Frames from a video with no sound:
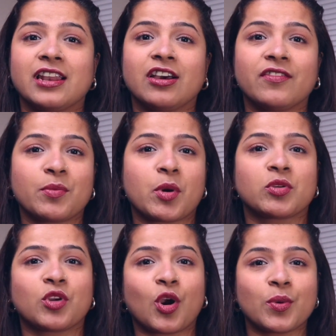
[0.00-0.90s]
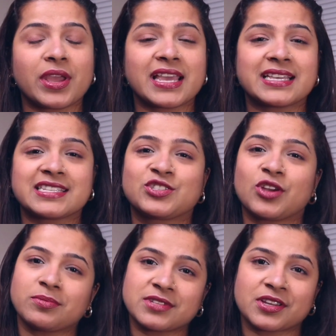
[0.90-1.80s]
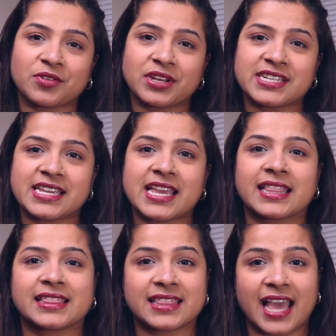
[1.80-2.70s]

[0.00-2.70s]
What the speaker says: I love about Norway is job security